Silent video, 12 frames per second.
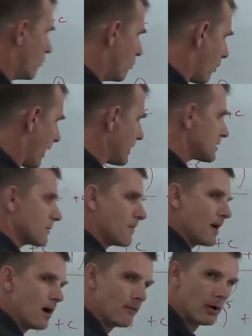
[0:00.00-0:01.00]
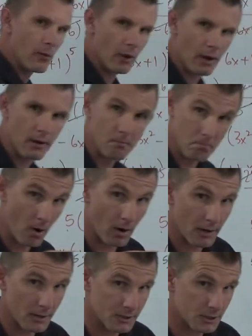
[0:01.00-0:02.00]
raise the power by 1,
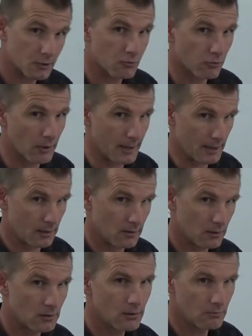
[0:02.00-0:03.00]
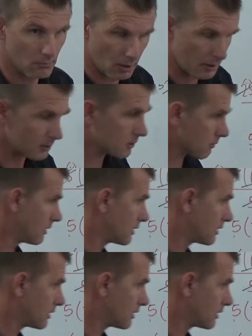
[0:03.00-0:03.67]
minus 3. Minus 3